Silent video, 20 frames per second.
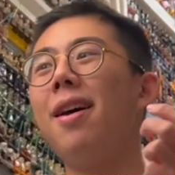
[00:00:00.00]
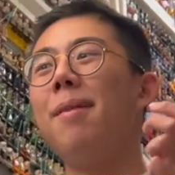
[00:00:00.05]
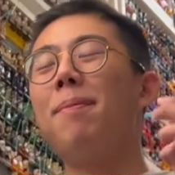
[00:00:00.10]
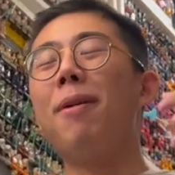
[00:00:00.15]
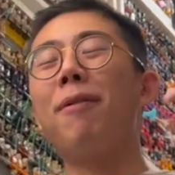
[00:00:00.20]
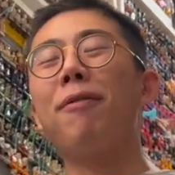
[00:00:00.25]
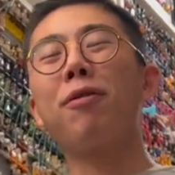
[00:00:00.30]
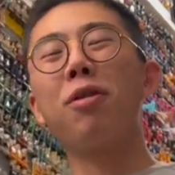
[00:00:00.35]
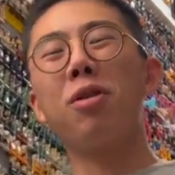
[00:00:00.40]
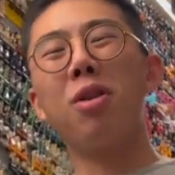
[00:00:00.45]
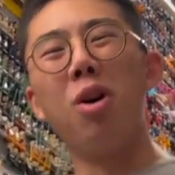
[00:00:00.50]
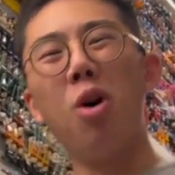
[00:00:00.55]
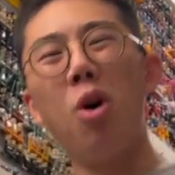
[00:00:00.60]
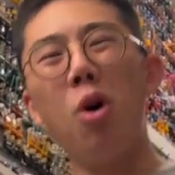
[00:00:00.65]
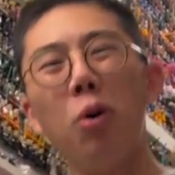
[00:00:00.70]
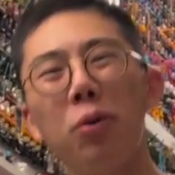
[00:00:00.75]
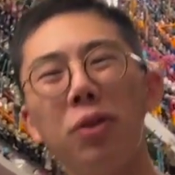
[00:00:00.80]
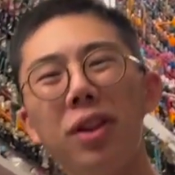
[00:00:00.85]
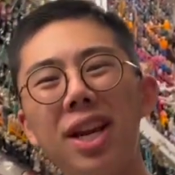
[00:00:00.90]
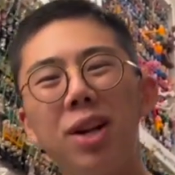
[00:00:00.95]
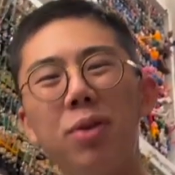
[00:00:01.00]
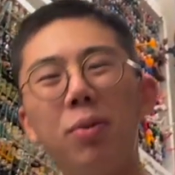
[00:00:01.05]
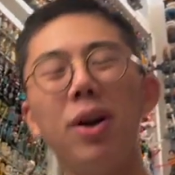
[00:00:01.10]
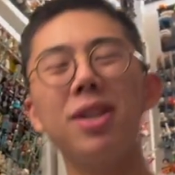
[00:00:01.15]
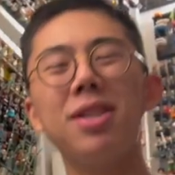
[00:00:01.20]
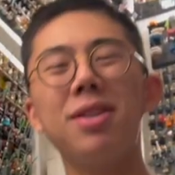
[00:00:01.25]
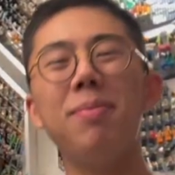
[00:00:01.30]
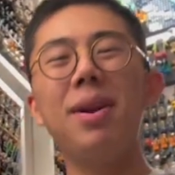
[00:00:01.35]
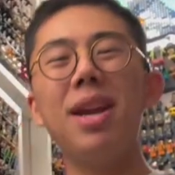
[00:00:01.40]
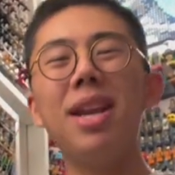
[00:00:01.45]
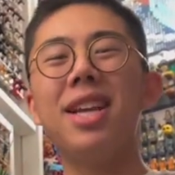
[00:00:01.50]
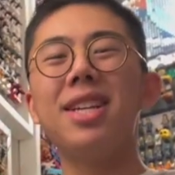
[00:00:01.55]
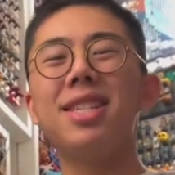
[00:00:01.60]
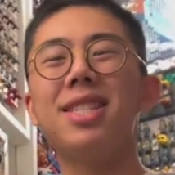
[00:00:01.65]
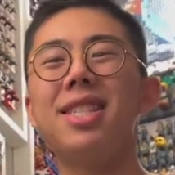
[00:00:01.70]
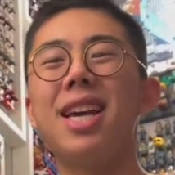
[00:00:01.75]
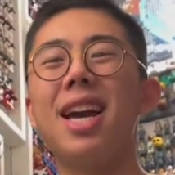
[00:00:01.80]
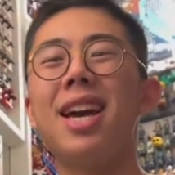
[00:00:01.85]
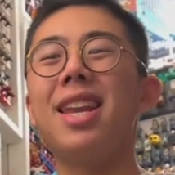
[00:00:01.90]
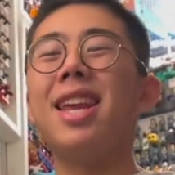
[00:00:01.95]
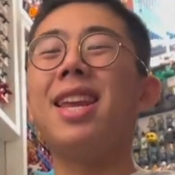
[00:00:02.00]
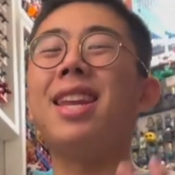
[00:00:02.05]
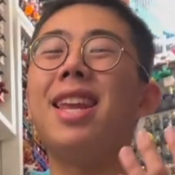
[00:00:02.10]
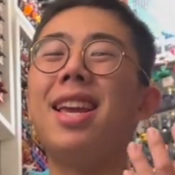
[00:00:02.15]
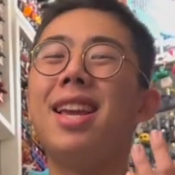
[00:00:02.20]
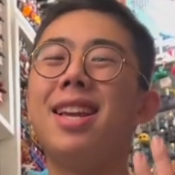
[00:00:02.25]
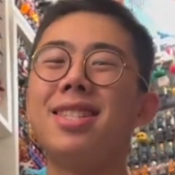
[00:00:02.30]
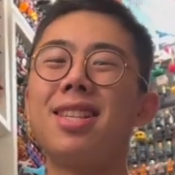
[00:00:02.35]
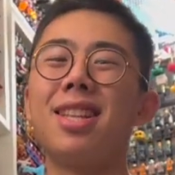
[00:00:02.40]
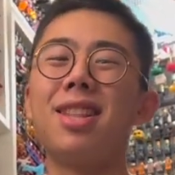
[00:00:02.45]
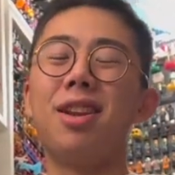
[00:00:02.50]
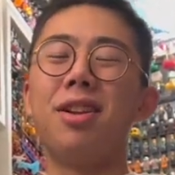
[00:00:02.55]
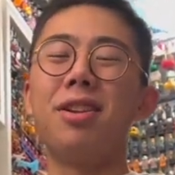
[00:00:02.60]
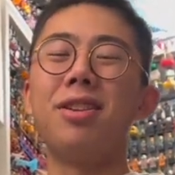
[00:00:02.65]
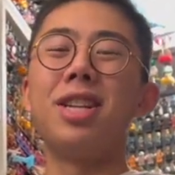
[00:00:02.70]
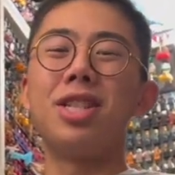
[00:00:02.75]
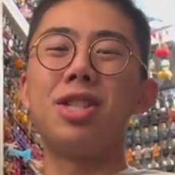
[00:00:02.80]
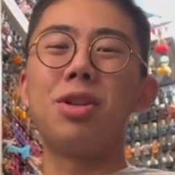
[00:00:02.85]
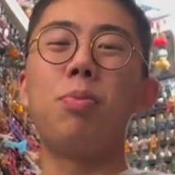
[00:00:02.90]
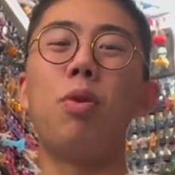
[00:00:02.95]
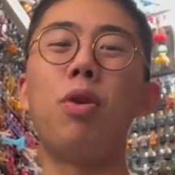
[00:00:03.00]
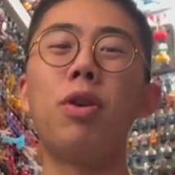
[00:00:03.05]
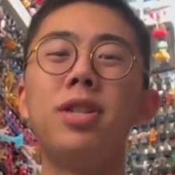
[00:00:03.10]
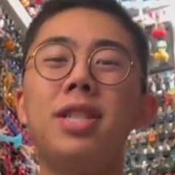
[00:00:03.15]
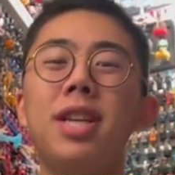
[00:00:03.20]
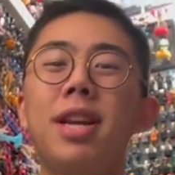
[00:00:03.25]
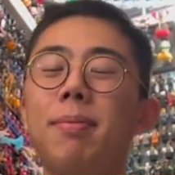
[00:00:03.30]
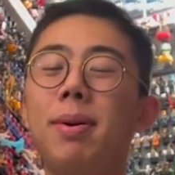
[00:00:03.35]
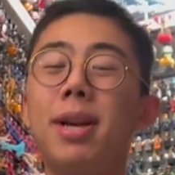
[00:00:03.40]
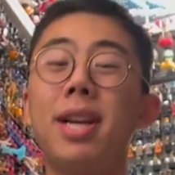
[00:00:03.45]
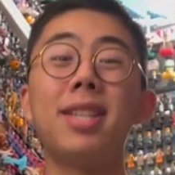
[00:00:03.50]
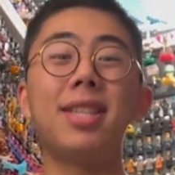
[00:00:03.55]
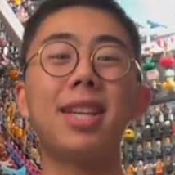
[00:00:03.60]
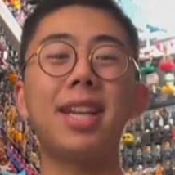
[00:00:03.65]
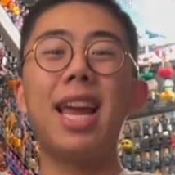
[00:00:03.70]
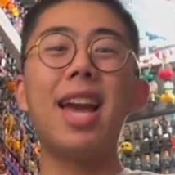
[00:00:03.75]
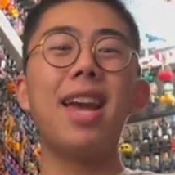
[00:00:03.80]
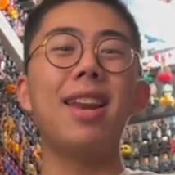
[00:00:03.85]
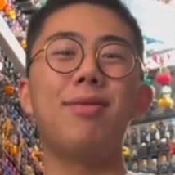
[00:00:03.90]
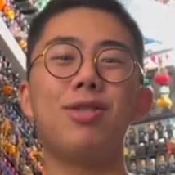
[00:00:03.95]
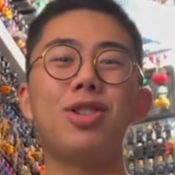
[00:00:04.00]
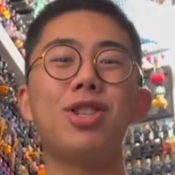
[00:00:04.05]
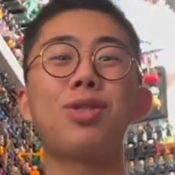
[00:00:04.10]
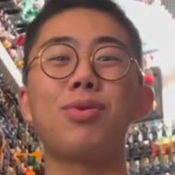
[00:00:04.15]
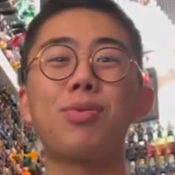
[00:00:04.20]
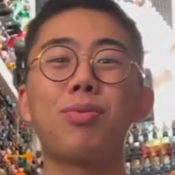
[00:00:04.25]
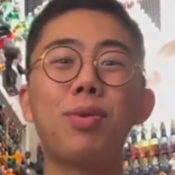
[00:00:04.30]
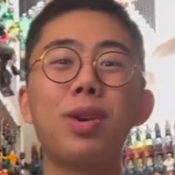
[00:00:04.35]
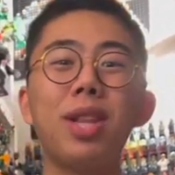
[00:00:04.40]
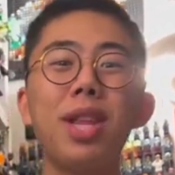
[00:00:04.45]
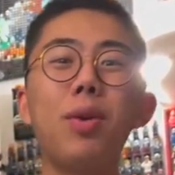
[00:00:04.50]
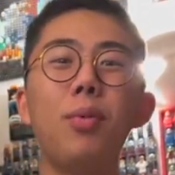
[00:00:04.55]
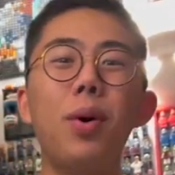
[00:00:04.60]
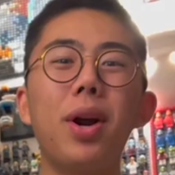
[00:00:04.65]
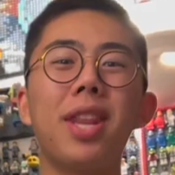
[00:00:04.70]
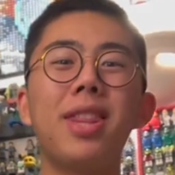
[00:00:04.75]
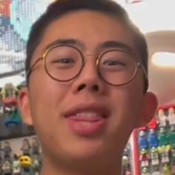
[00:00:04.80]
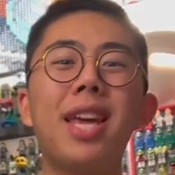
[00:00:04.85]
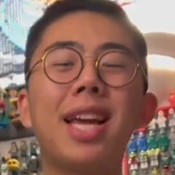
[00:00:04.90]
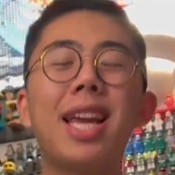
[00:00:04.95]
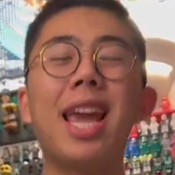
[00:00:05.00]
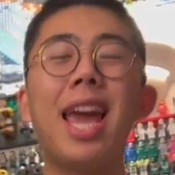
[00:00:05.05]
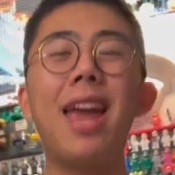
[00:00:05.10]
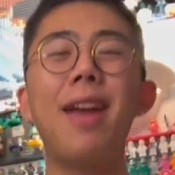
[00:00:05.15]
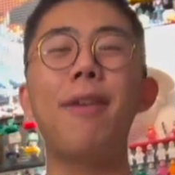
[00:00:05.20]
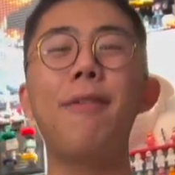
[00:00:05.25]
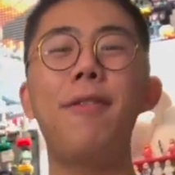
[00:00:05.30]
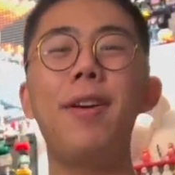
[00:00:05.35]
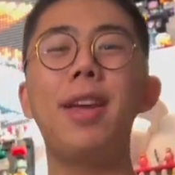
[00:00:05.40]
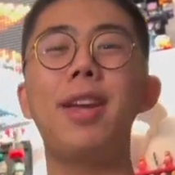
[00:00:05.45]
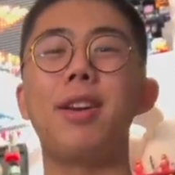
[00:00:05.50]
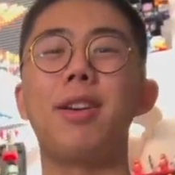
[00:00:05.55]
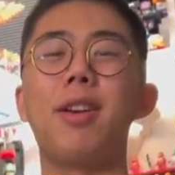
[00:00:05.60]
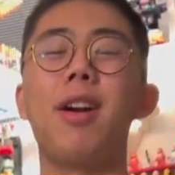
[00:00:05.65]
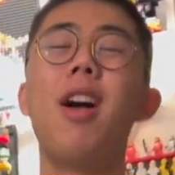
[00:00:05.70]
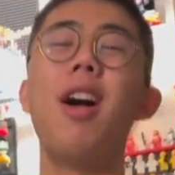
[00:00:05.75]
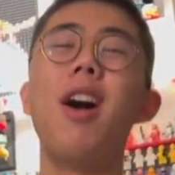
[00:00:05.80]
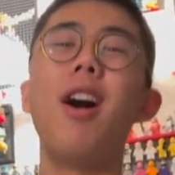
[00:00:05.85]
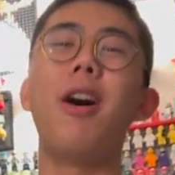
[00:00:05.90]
but for the only Quantumania set, it is a little disappointing because, again, just really wanted that Kang figure.